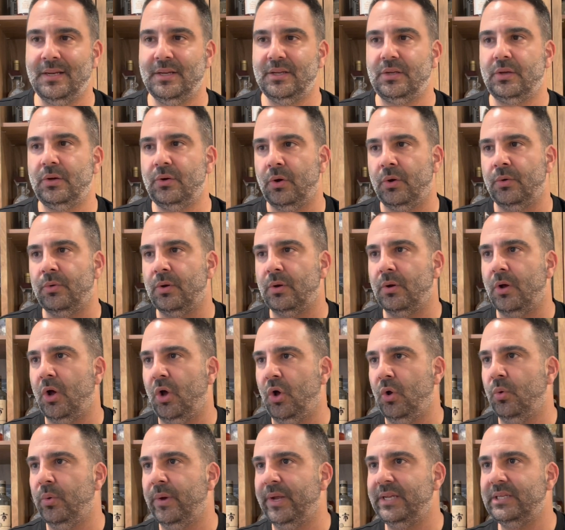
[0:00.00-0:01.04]
you don't
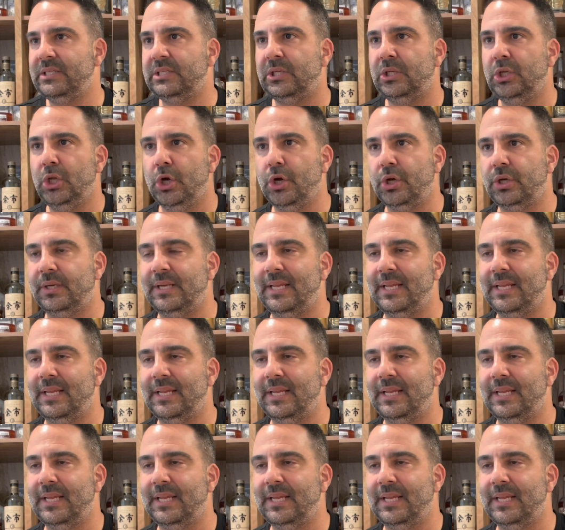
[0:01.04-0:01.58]
always look